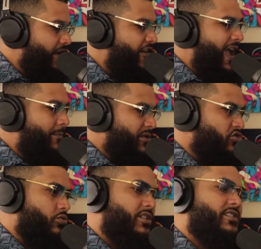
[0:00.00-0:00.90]
if it
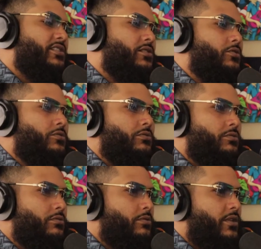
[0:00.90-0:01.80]
happens once, it's cool.
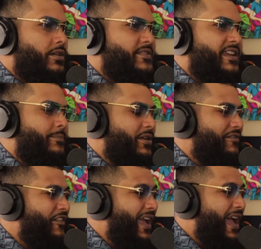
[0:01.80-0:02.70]
You know what I'm saying? But
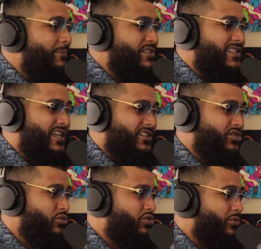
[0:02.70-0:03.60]
if it happens like
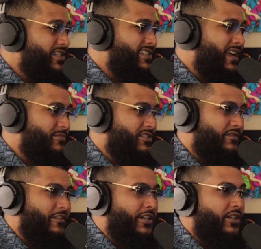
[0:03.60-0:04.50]
two, three times in
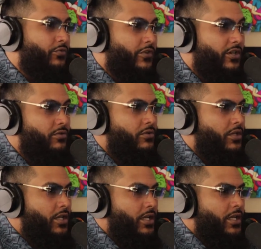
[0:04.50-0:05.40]
a fucking row,